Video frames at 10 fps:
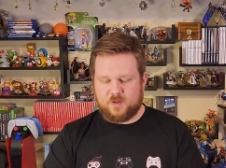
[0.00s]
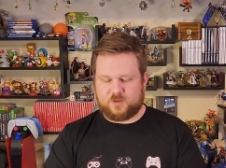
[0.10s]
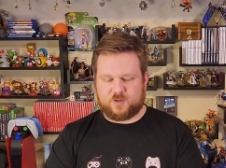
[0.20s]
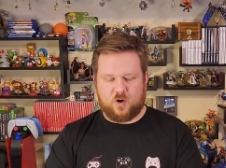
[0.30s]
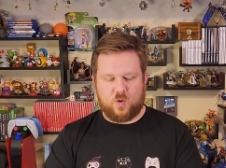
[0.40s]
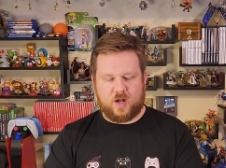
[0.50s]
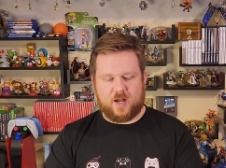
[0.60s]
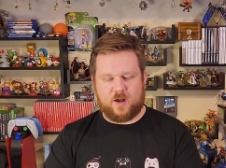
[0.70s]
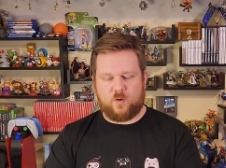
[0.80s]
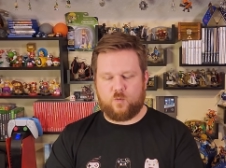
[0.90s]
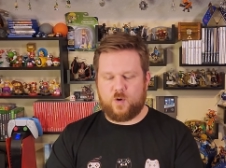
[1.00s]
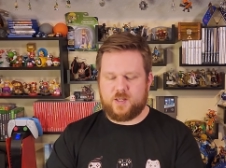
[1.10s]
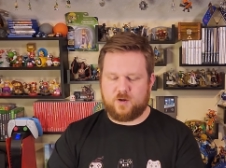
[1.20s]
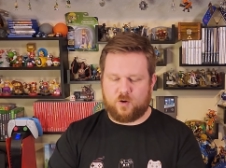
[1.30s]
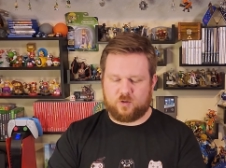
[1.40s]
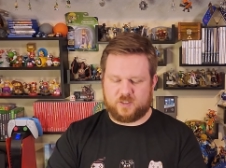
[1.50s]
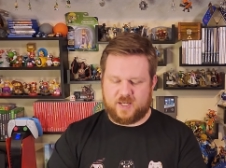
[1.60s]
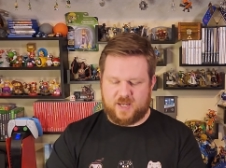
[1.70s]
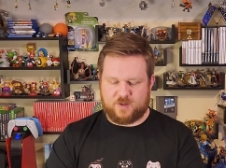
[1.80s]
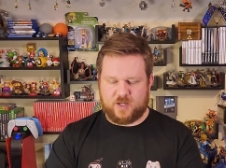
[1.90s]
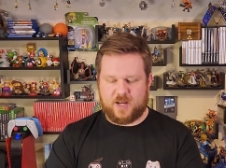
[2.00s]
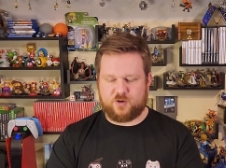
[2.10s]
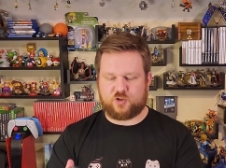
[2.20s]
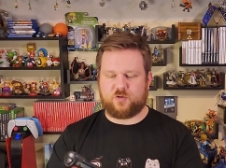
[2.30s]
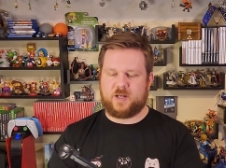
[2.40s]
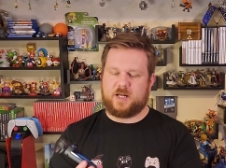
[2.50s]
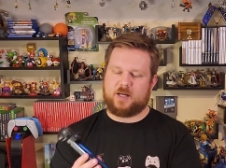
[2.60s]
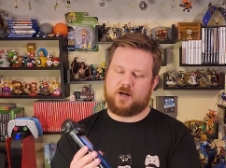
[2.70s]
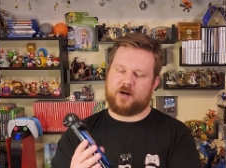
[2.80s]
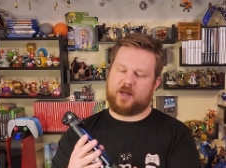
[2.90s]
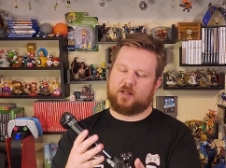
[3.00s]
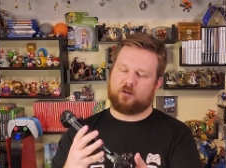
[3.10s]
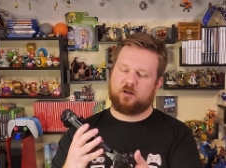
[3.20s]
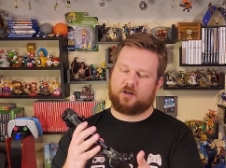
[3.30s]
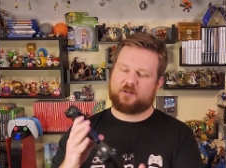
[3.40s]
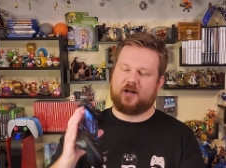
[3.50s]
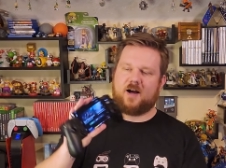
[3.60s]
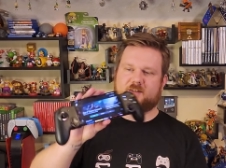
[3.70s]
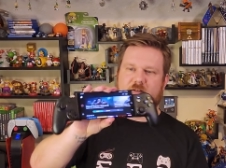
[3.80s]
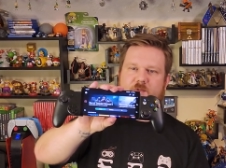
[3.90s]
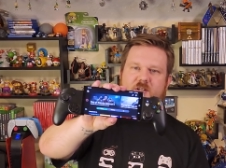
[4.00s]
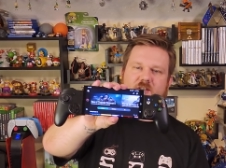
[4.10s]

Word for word: So uh, when you're holding it and you got your screen in here, it looks awesome.